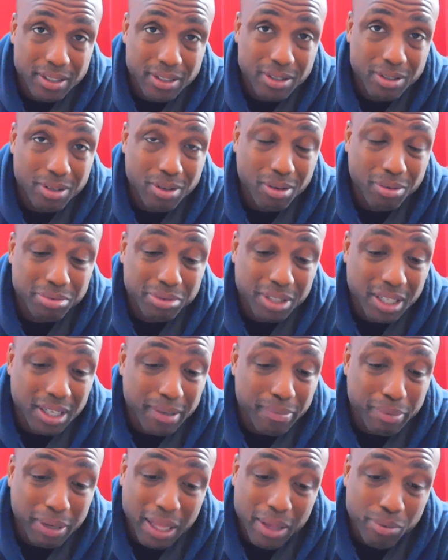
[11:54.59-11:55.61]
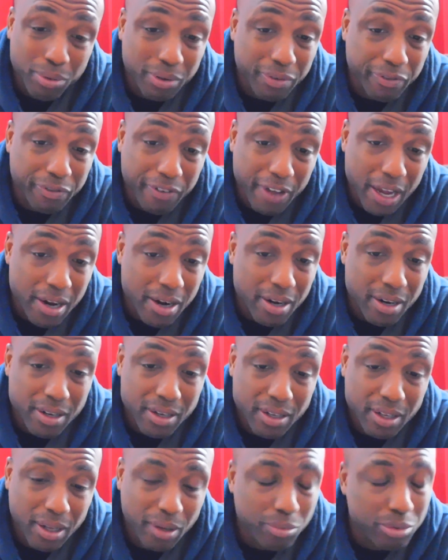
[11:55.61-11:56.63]
You know what I'm saying? But he was fair.
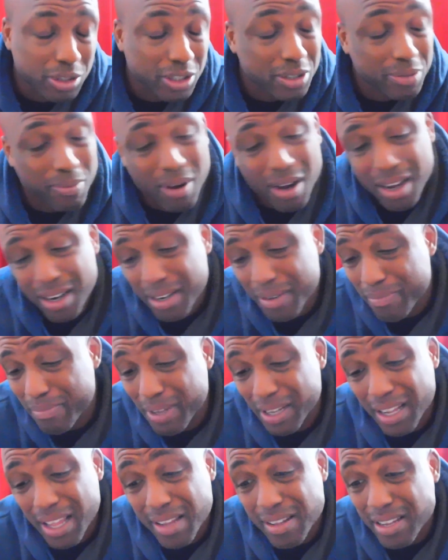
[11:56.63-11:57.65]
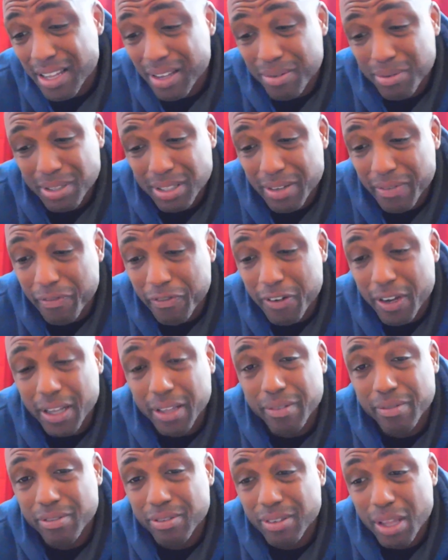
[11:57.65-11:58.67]
He was smart. That nigga was
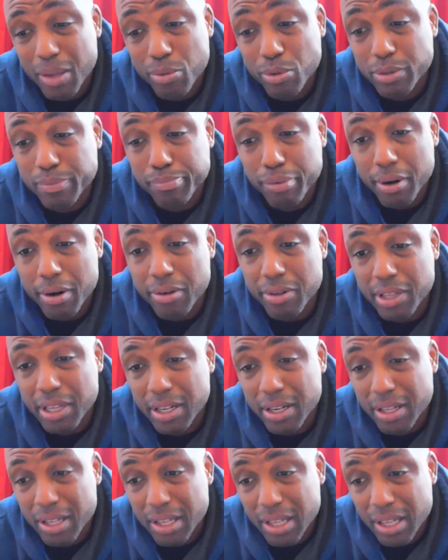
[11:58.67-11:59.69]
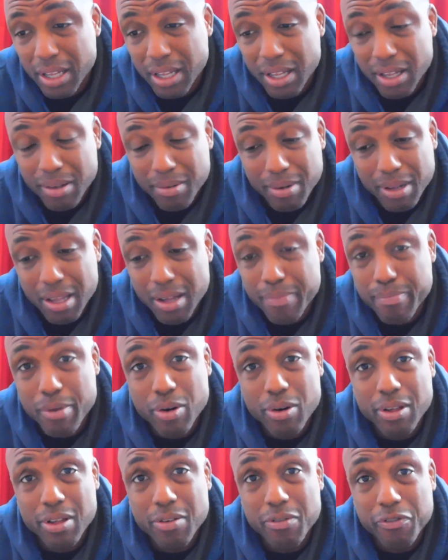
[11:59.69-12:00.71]
he was brilliant. But he'll
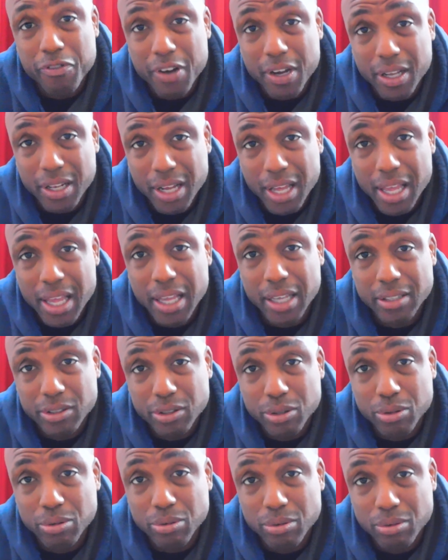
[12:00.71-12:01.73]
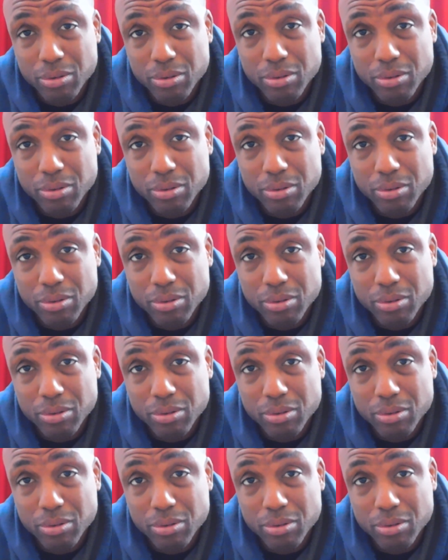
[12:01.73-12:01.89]
murder fucking ass, too.